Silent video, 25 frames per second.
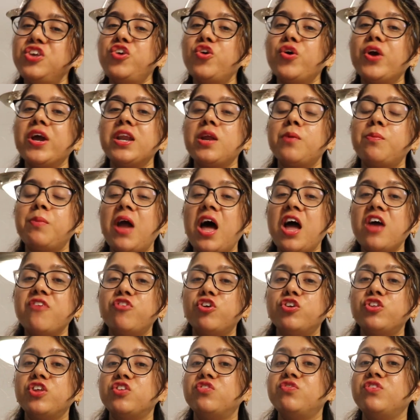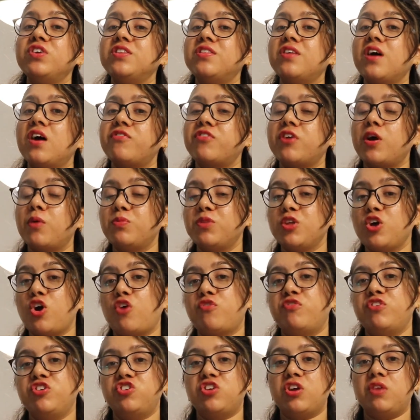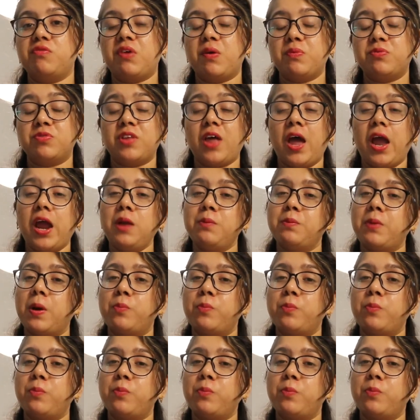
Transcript: You can apply for this visa from the official website